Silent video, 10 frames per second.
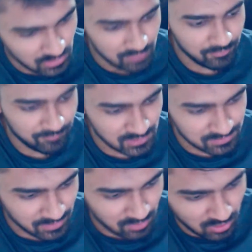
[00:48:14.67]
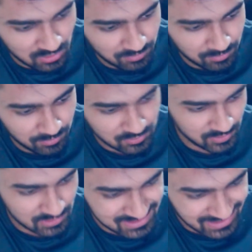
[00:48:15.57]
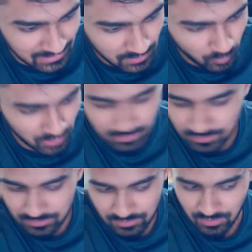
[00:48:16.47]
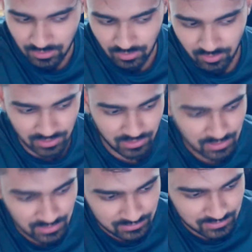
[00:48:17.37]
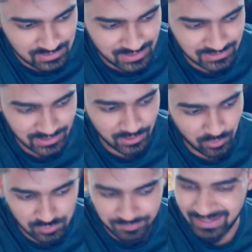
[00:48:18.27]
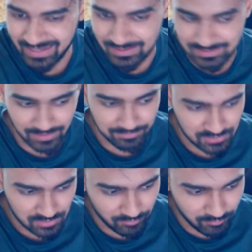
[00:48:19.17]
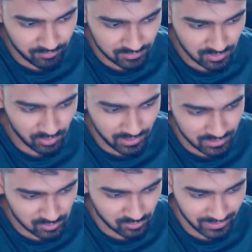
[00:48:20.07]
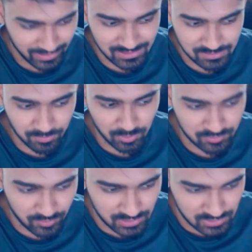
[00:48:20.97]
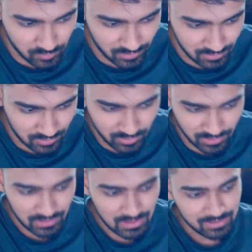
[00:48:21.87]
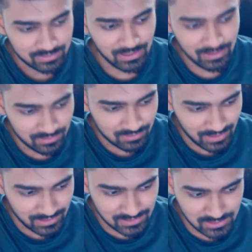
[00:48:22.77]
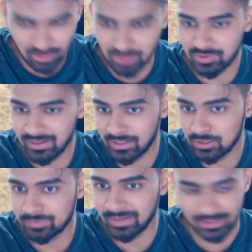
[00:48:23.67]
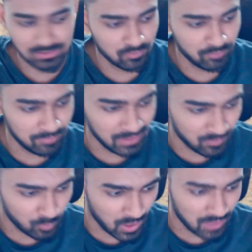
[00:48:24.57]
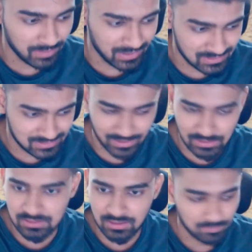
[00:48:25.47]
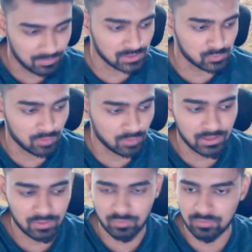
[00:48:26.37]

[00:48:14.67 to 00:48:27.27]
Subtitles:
We first make all the blows for the center one. Okay, this gets reduced by x times. Okay, so x blows for this one. Okay, then this is also reduced by x, so we make y minus x plus 1 by 2.